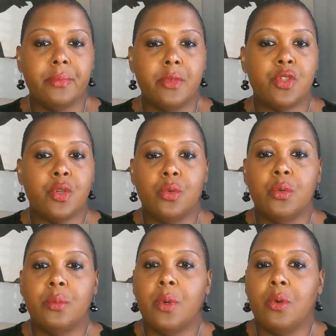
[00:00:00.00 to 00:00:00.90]

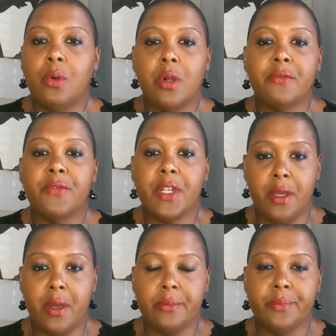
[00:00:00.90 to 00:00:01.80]
Zoom or
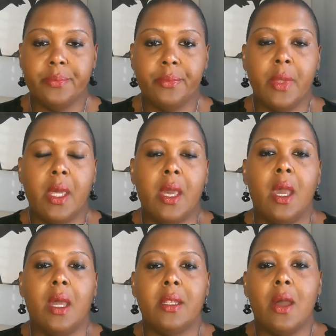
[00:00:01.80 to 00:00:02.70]
video.
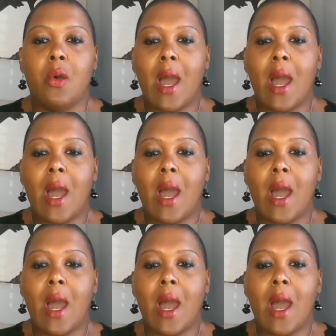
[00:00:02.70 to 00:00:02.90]
Now,